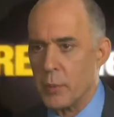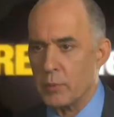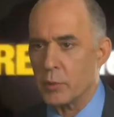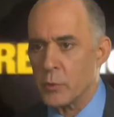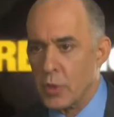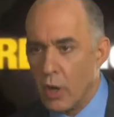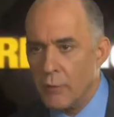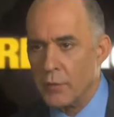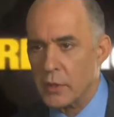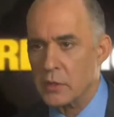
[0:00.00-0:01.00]
people lose
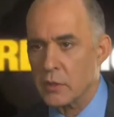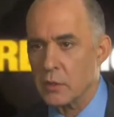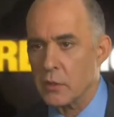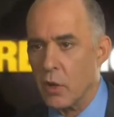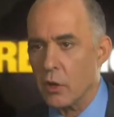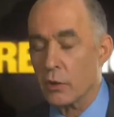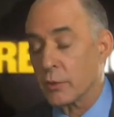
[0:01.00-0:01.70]
confidence in the dollar.